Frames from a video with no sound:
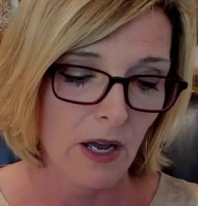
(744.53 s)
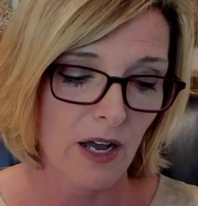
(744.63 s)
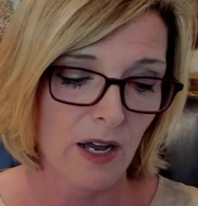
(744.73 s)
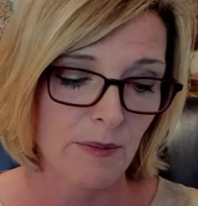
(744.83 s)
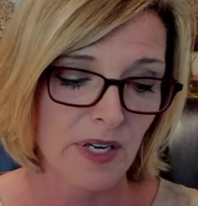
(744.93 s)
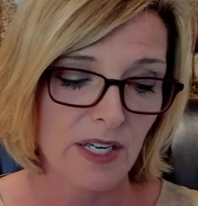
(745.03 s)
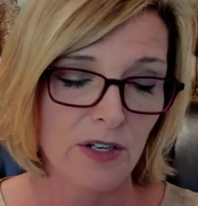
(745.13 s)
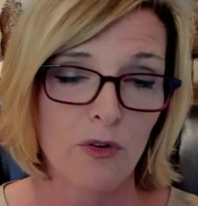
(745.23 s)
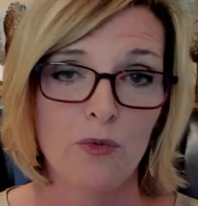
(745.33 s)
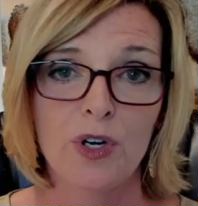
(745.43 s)
Um,
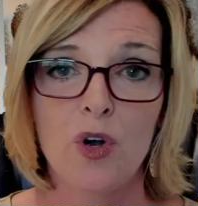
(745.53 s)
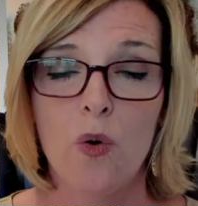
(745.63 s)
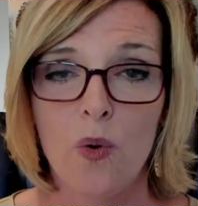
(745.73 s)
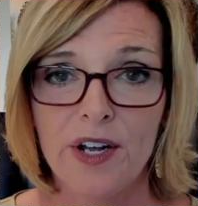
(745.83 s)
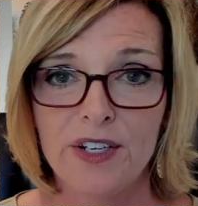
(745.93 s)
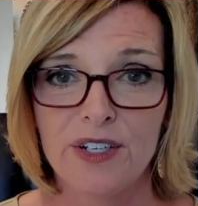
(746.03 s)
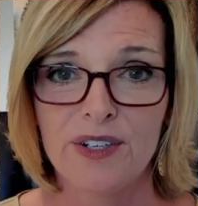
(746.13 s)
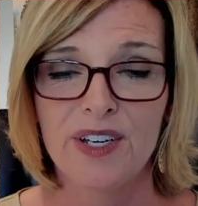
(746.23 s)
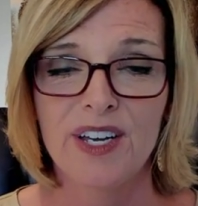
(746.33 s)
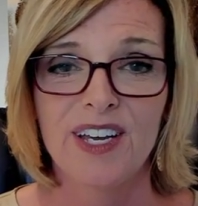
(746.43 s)
it
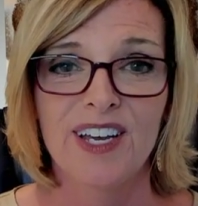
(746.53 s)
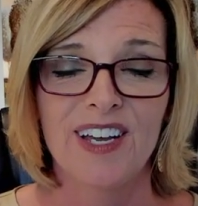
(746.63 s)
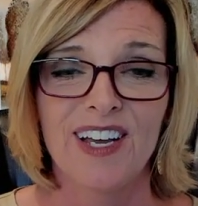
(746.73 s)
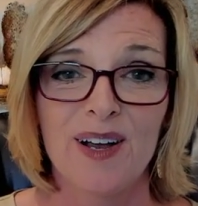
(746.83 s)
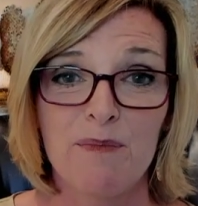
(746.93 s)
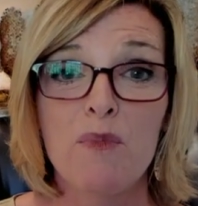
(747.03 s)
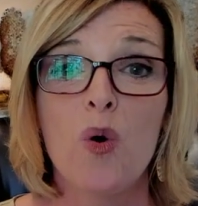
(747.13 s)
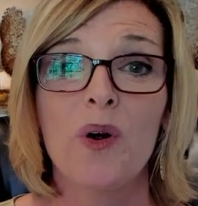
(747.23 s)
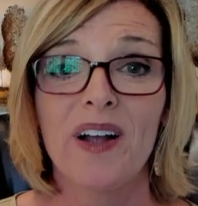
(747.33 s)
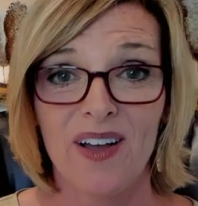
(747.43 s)
required
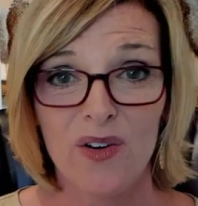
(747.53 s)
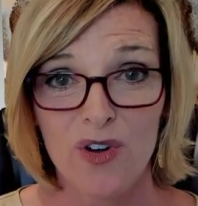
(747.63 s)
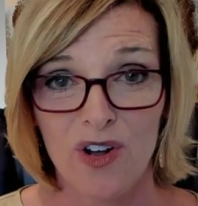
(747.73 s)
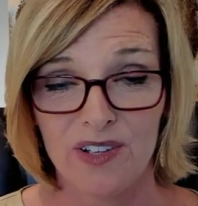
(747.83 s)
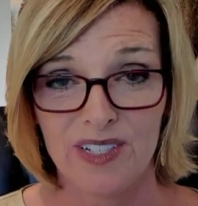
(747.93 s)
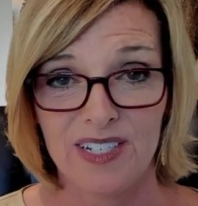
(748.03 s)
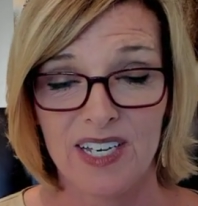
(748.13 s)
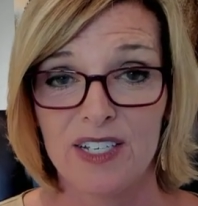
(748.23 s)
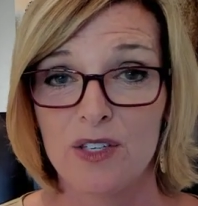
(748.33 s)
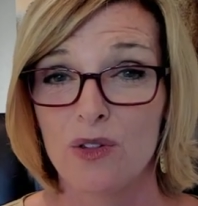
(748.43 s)
more alcohol
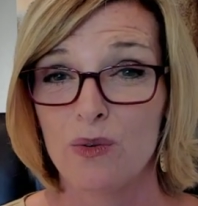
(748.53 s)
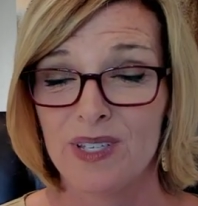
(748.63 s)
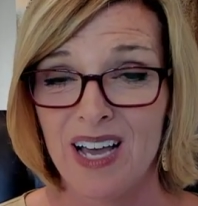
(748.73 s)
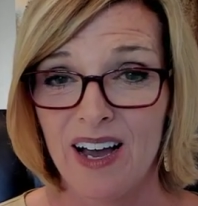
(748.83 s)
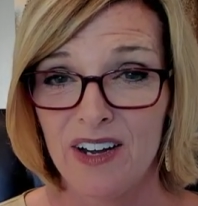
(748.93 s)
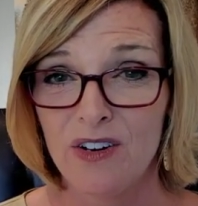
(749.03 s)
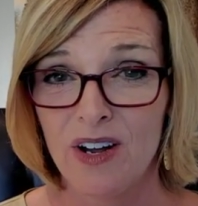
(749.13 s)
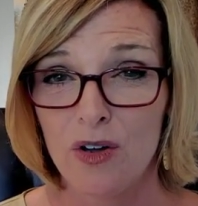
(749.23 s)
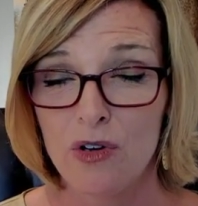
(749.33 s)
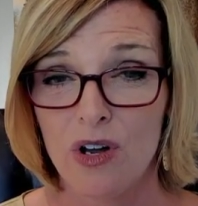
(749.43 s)
intake. So, there was higher
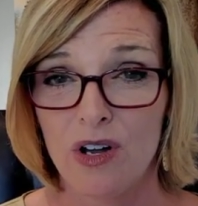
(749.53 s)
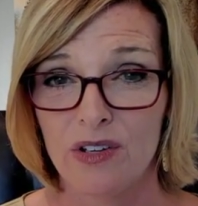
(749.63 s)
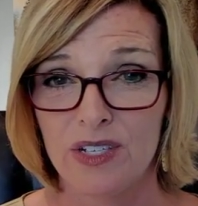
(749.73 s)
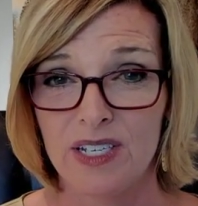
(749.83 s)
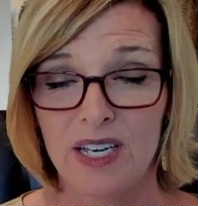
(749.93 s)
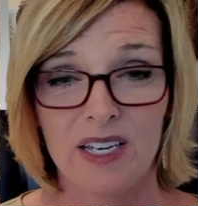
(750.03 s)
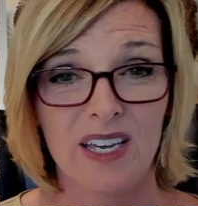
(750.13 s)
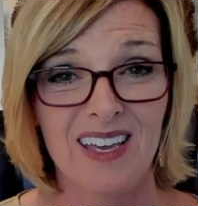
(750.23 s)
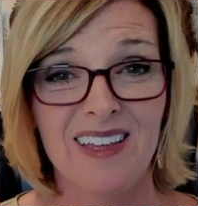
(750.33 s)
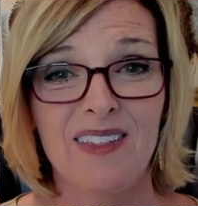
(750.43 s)
alcohol
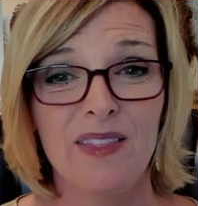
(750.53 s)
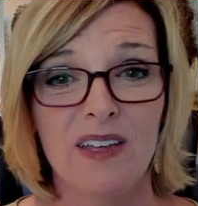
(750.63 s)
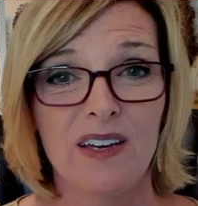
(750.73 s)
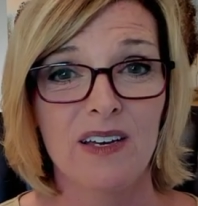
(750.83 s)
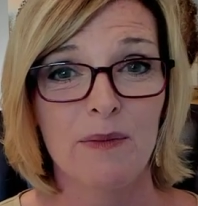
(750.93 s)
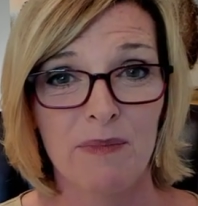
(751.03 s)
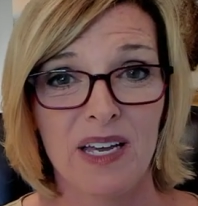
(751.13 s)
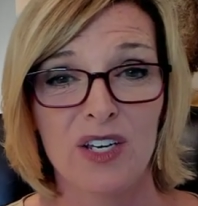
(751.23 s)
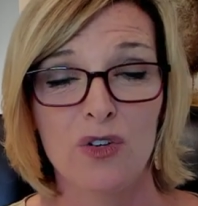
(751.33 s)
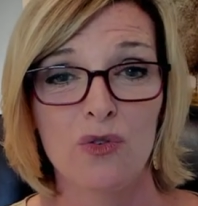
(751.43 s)
intake in the
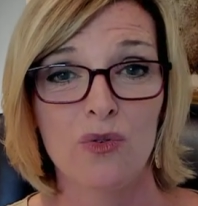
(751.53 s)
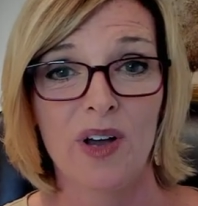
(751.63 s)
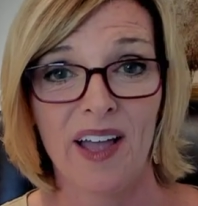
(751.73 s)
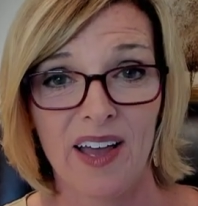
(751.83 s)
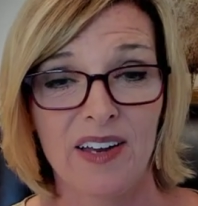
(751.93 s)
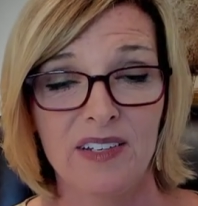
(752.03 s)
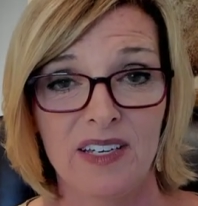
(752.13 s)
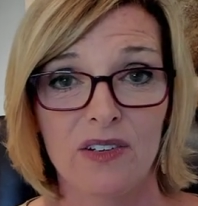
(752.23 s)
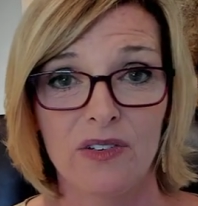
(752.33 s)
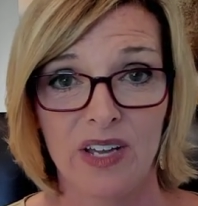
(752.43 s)
men who had
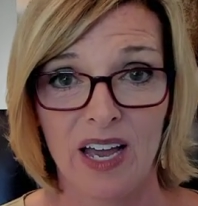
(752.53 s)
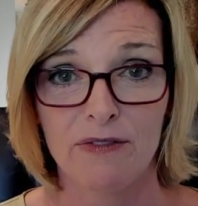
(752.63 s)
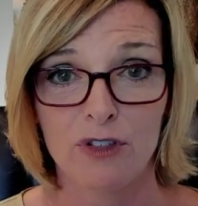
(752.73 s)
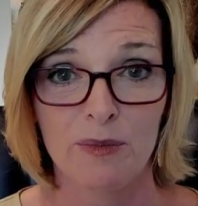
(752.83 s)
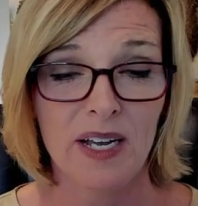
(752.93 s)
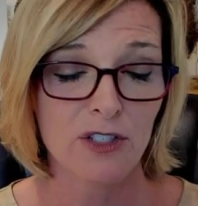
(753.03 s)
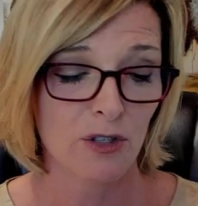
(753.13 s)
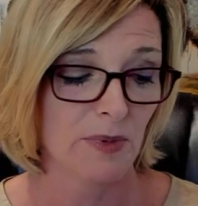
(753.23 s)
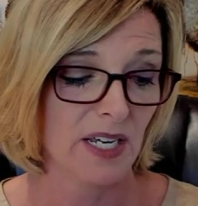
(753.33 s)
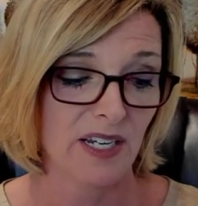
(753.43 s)
guilt after
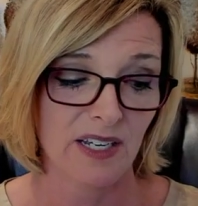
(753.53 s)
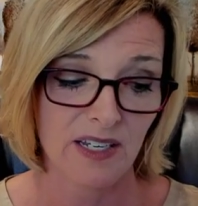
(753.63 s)
masturbating.